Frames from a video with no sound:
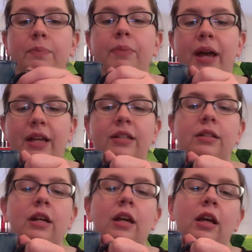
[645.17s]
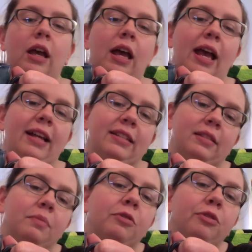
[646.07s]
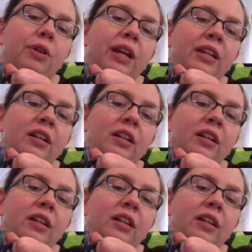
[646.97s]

but has some green